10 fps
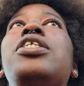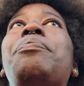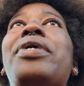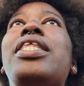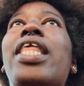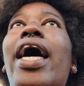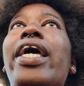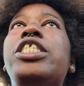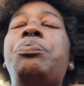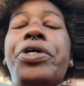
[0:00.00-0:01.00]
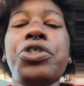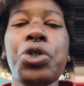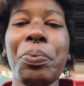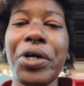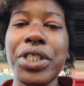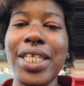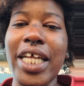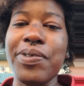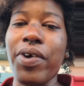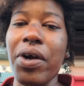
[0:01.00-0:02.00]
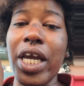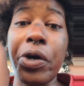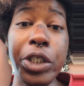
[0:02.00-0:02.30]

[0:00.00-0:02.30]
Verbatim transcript: to be that spiritual person that's very